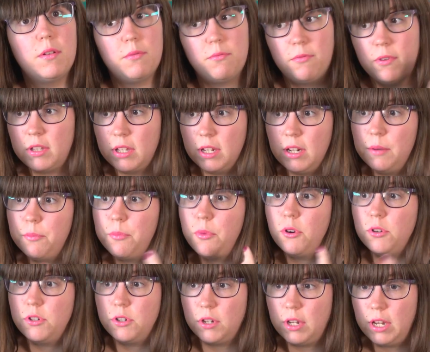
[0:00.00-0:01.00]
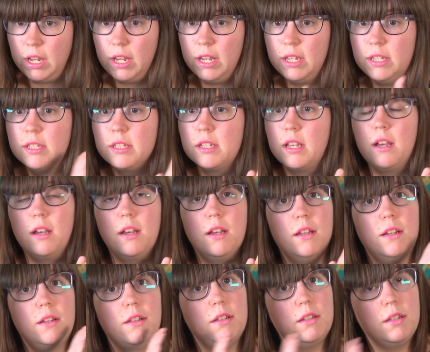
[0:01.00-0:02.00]
written in Portuguese.
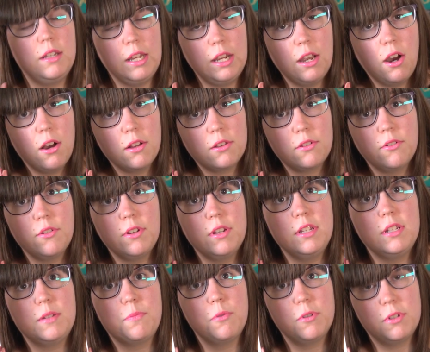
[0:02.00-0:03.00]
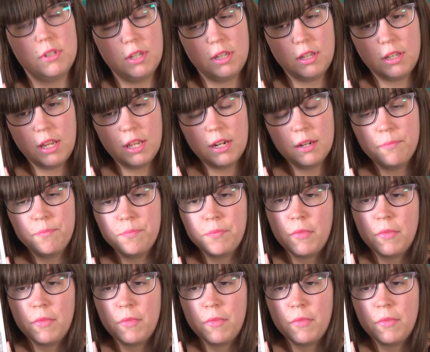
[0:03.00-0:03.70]
The author is Brazilian.